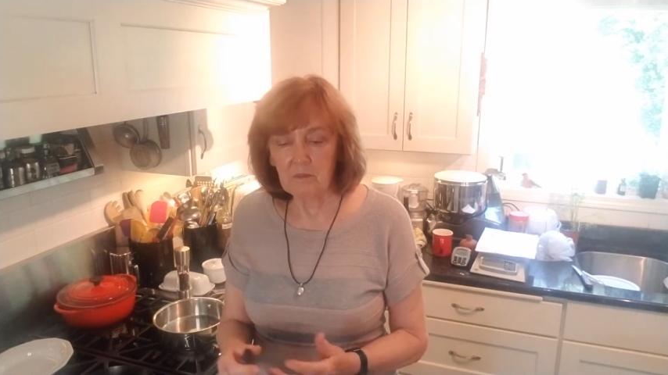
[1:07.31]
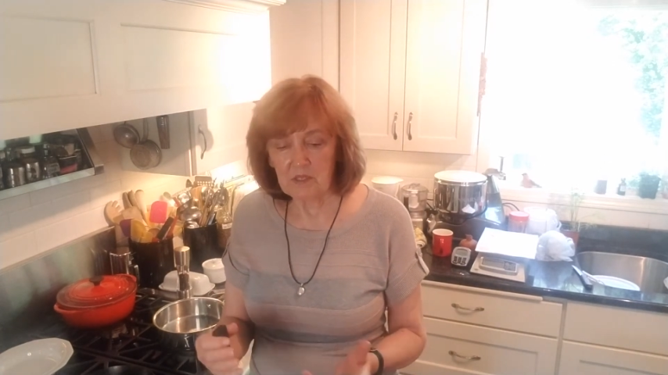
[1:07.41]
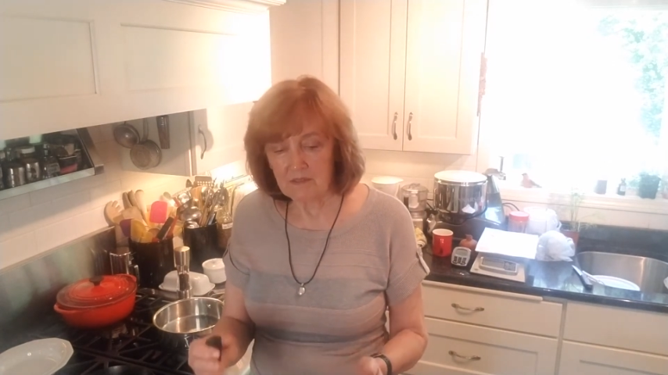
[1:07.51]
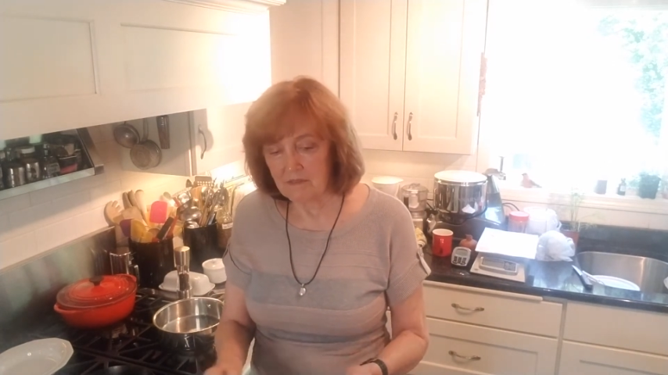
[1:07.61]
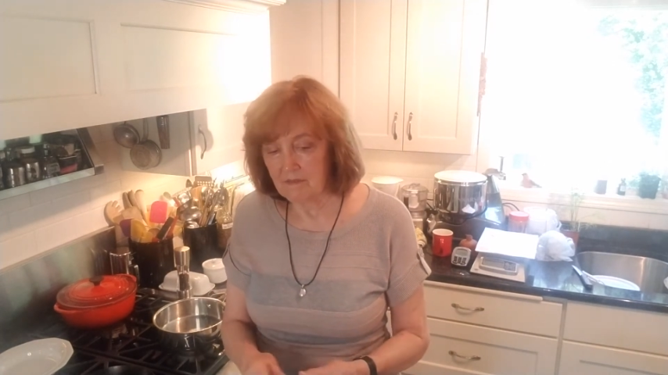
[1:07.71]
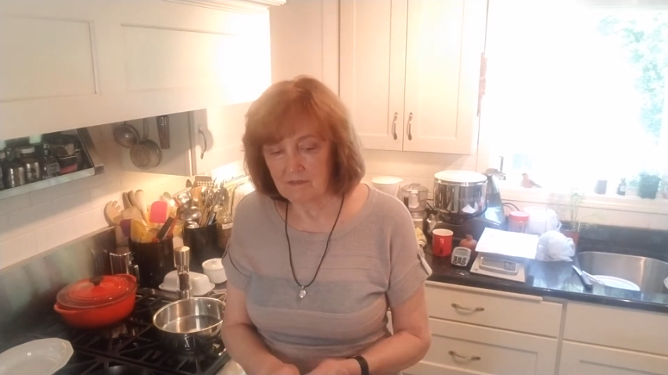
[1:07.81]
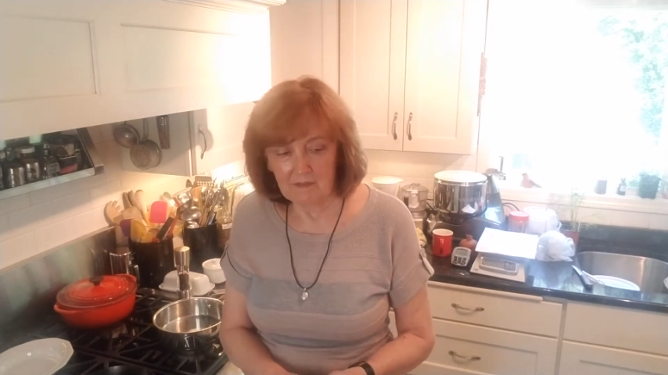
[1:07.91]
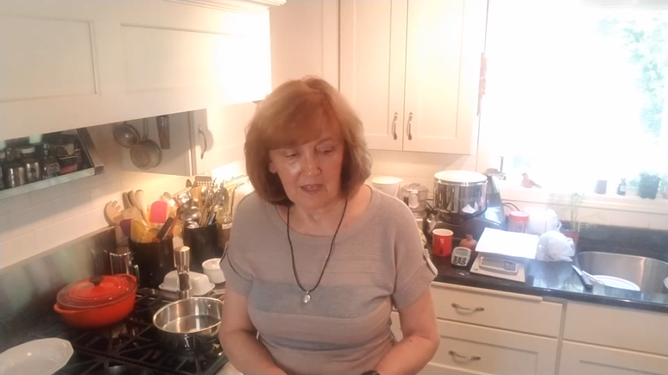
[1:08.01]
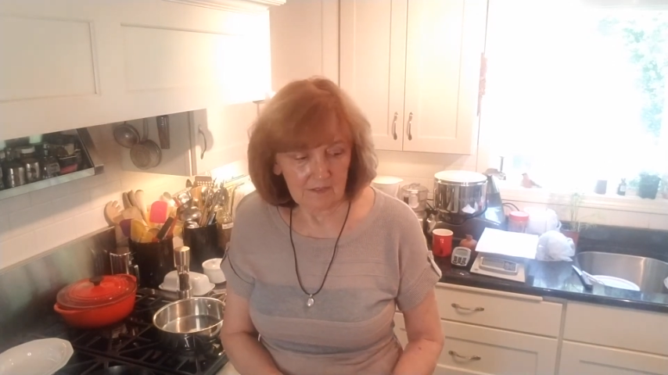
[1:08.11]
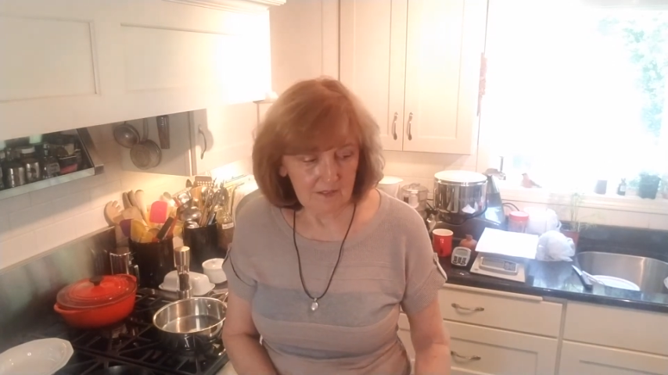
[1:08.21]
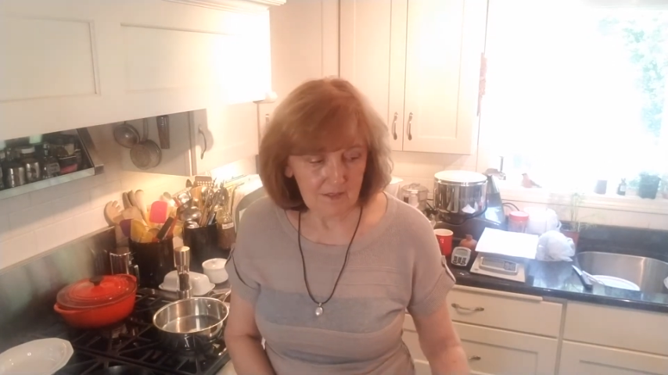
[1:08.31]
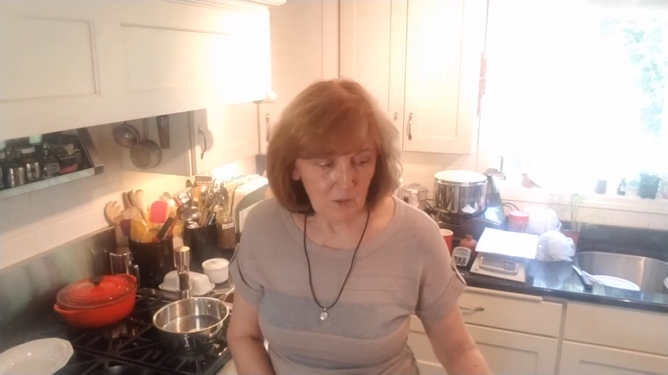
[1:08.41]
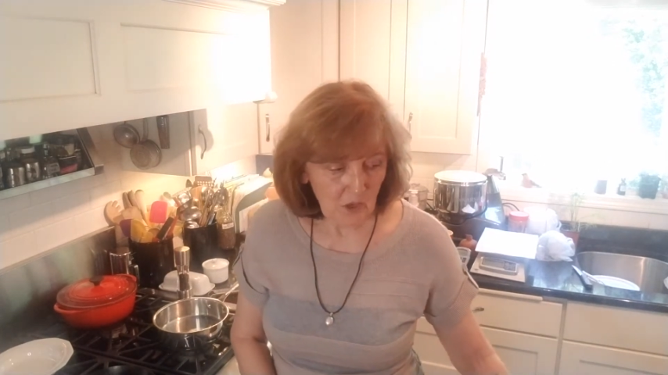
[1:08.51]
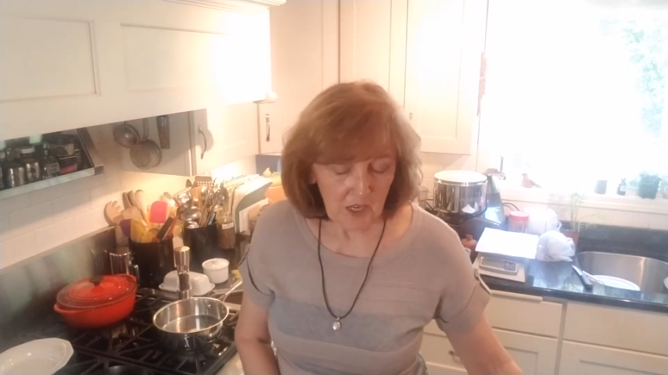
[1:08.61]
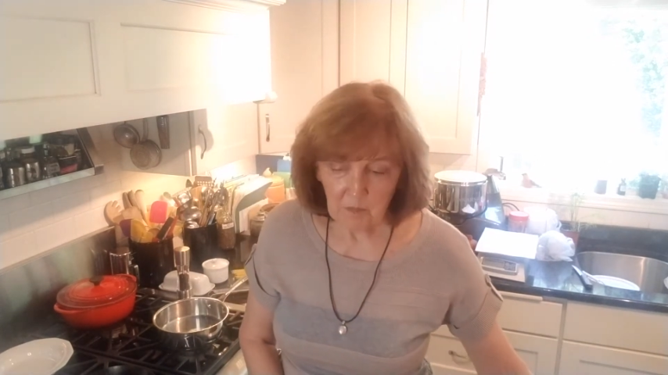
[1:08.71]
but that's
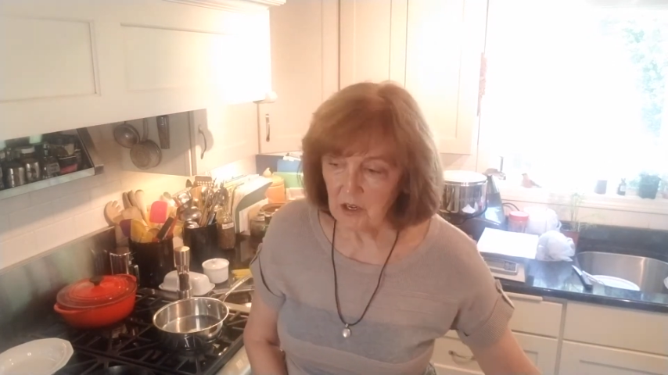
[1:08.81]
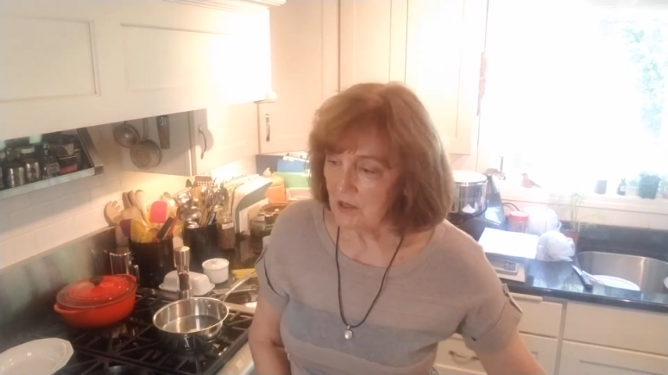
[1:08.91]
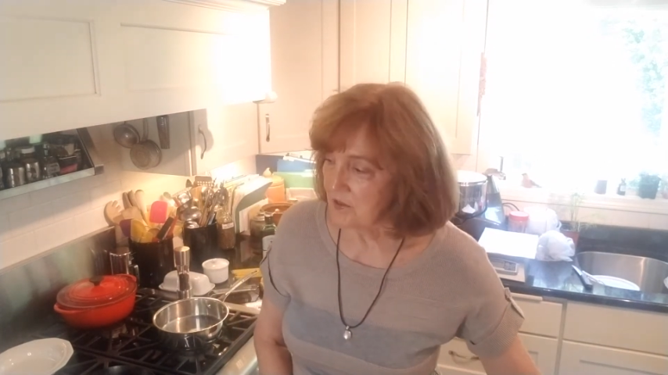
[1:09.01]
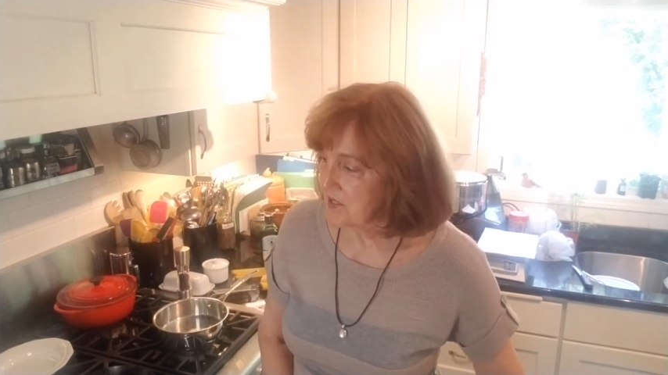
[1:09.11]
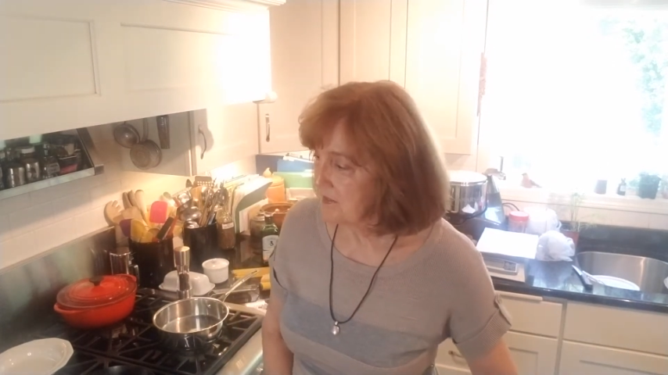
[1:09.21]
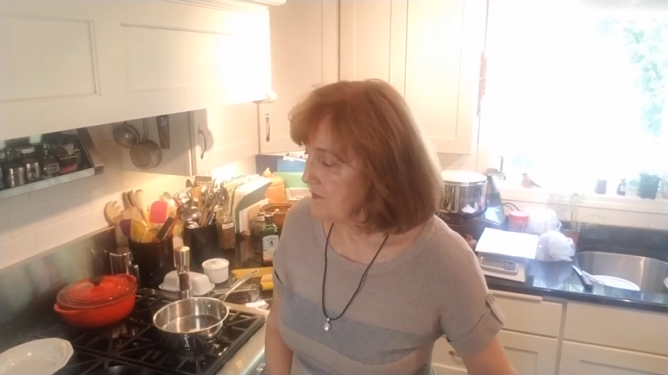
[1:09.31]
the way I pronounce it.